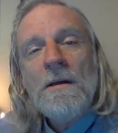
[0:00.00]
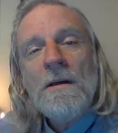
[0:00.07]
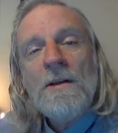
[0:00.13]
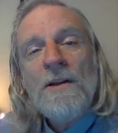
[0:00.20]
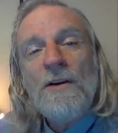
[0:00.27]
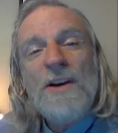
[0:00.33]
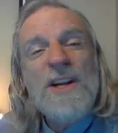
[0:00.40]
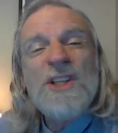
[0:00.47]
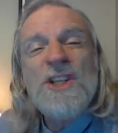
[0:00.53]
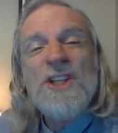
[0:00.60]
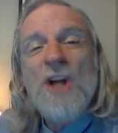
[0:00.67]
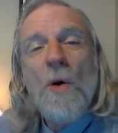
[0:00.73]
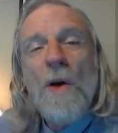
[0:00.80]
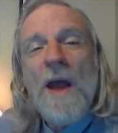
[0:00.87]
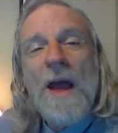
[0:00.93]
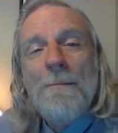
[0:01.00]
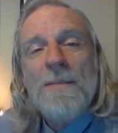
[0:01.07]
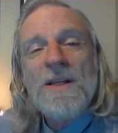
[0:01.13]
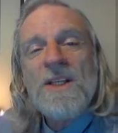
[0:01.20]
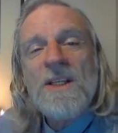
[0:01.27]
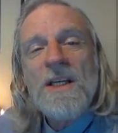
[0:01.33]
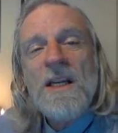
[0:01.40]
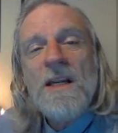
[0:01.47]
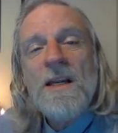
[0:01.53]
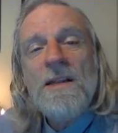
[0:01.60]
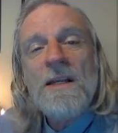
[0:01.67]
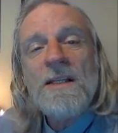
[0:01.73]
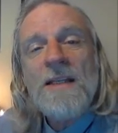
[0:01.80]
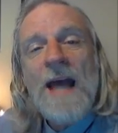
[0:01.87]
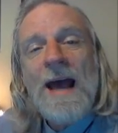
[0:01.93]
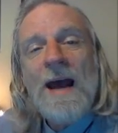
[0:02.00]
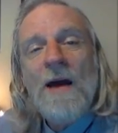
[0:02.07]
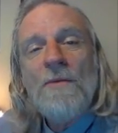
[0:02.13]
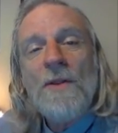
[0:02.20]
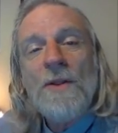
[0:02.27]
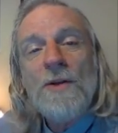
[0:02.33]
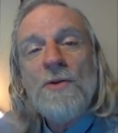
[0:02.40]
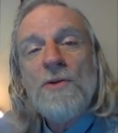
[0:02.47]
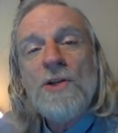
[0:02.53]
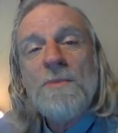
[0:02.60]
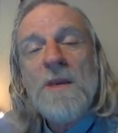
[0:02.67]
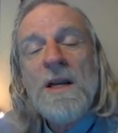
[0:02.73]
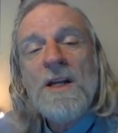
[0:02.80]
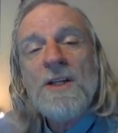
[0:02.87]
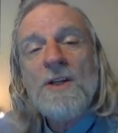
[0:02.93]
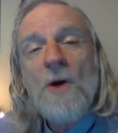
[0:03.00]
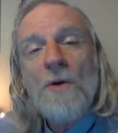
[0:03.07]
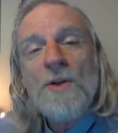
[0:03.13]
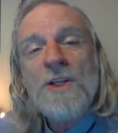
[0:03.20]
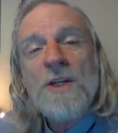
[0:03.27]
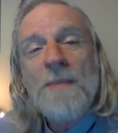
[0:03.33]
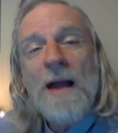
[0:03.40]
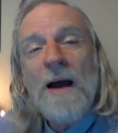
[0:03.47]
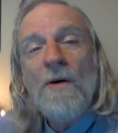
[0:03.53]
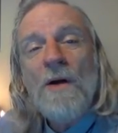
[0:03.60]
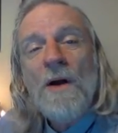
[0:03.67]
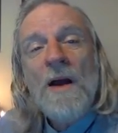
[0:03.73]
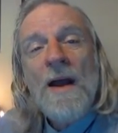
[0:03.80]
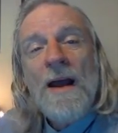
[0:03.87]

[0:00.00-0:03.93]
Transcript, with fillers: There is no embassy in the town that the news media told us about,